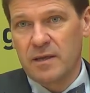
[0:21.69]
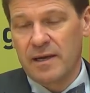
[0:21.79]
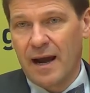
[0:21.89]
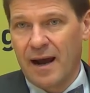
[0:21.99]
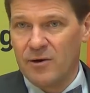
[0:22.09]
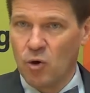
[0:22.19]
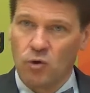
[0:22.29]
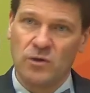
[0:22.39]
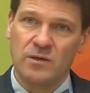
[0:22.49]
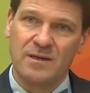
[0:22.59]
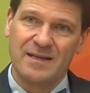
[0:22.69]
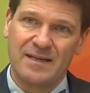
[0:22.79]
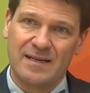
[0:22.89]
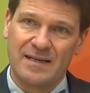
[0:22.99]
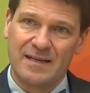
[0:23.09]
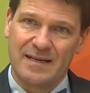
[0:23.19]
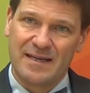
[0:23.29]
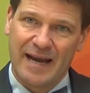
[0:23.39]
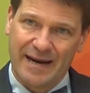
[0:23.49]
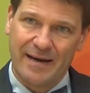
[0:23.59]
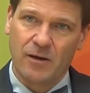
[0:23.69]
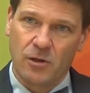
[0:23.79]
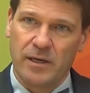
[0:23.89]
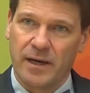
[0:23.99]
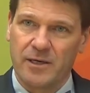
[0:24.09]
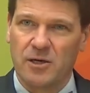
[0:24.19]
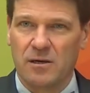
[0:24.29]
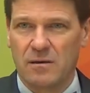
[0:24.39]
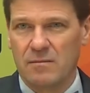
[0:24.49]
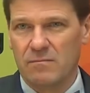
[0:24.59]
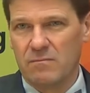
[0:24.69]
that are non-technical in nature?